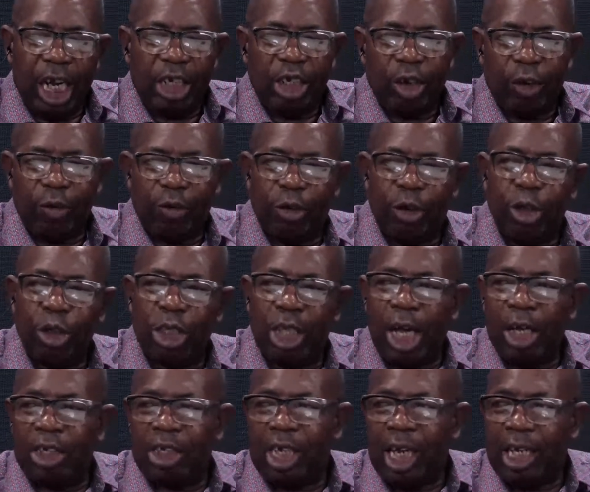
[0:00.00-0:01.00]
as of
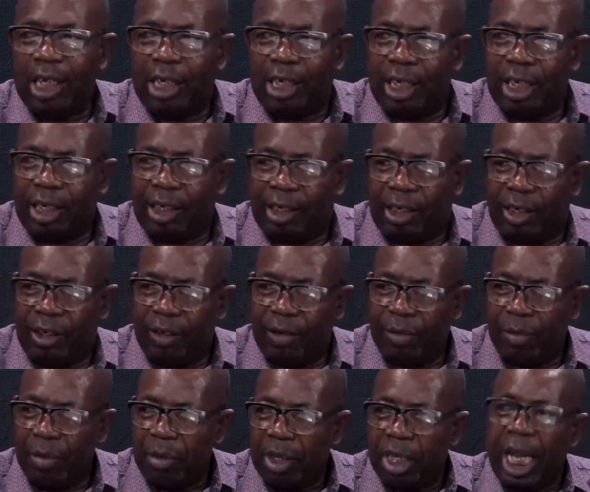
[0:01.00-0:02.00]
2006.
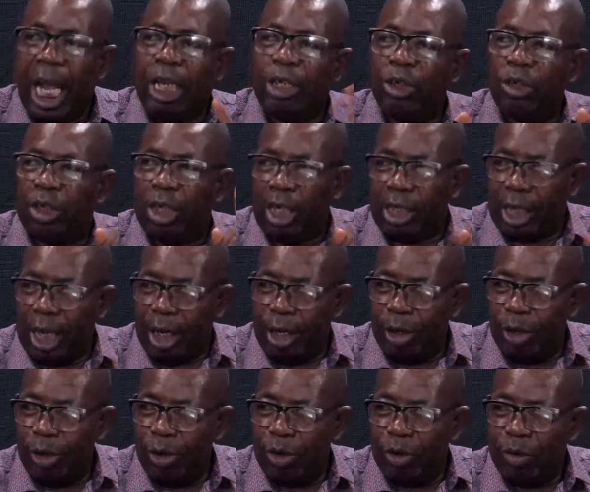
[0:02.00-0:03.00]
Kanu State
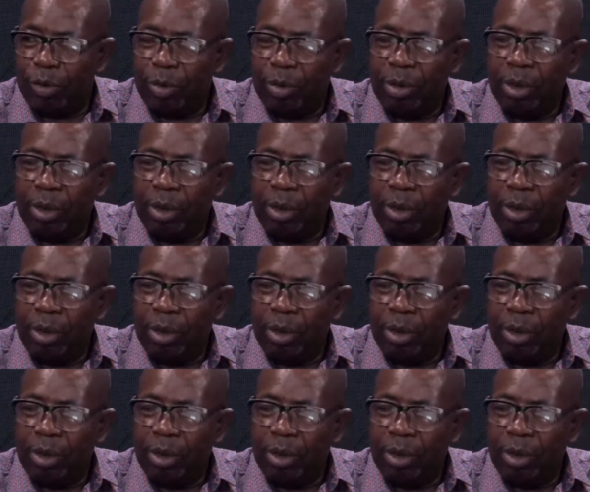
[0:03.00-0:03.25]
alone.